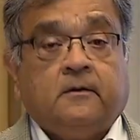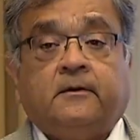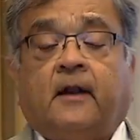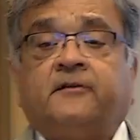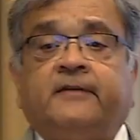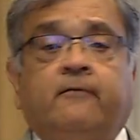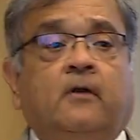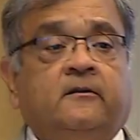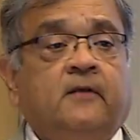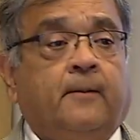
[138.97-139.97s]
are several
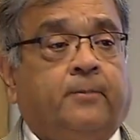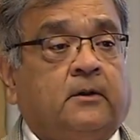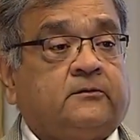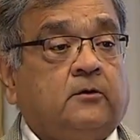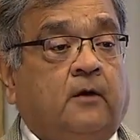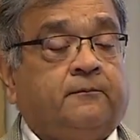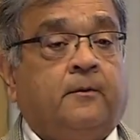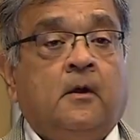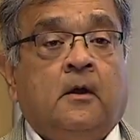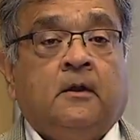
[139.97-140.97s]
examples of
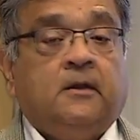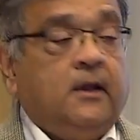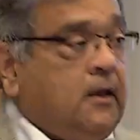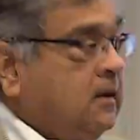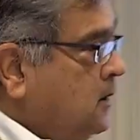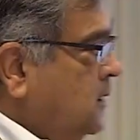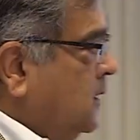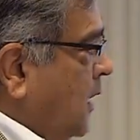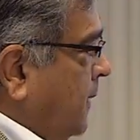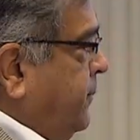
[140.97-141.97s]
the
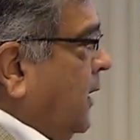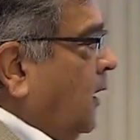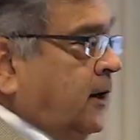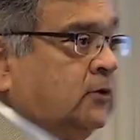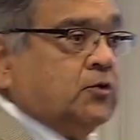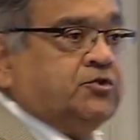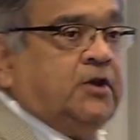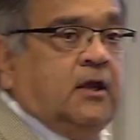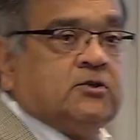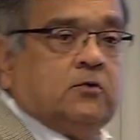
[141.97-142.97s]
ability to
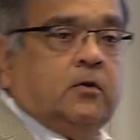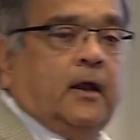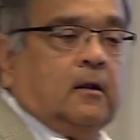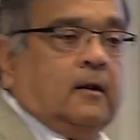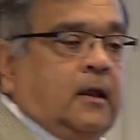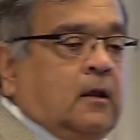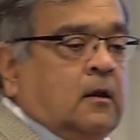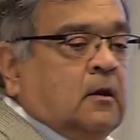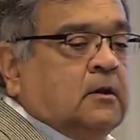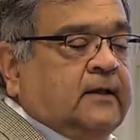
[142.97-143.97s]
change quickly
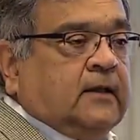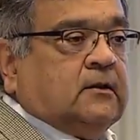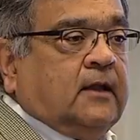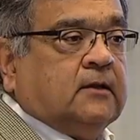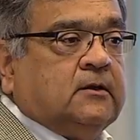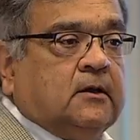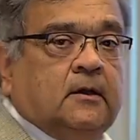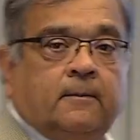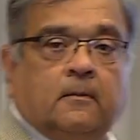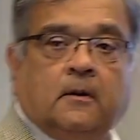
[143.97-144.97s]
that
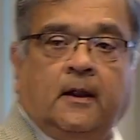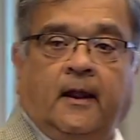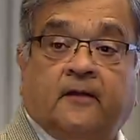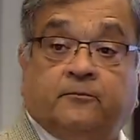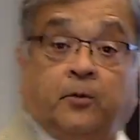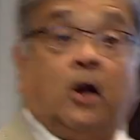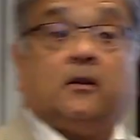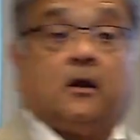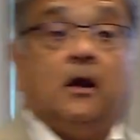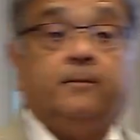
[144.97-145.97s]
has brought
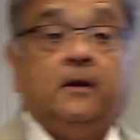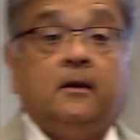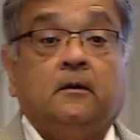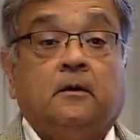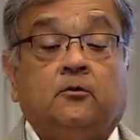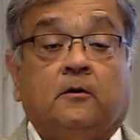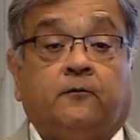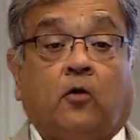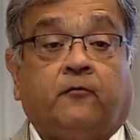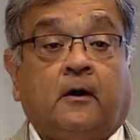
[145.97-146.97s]
the company to the
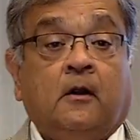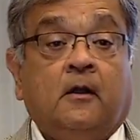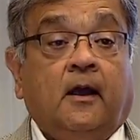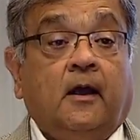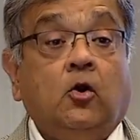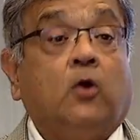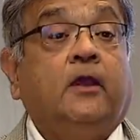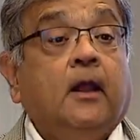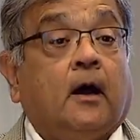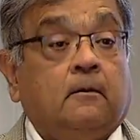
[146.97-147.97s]
forefront.
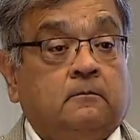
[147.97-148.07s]
Nokia